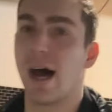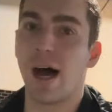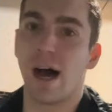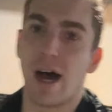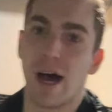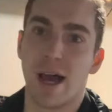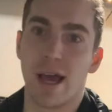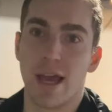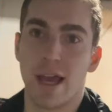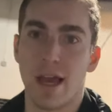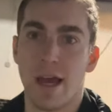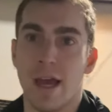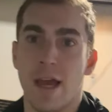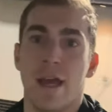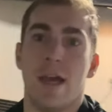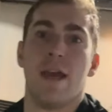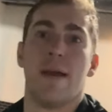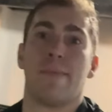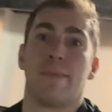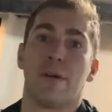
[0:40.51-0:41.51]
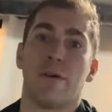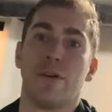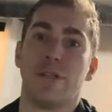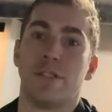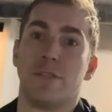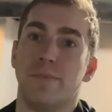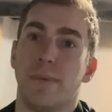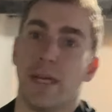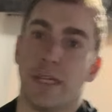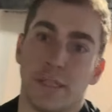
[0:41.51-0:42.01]
I am going
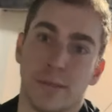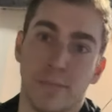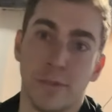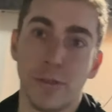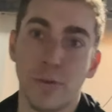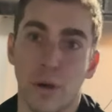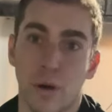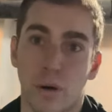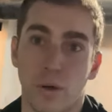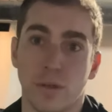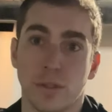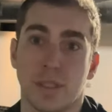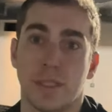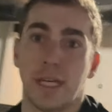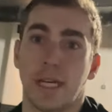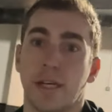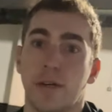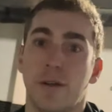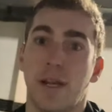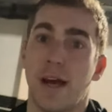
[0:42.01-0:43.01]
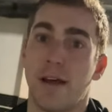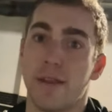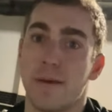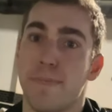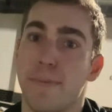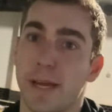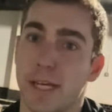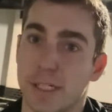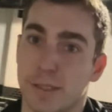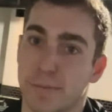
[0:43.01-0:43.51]
to make some new holes that go down the
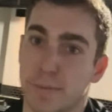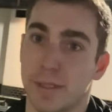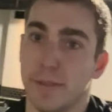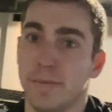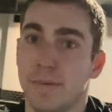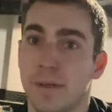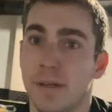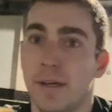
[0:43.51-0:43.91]
basement.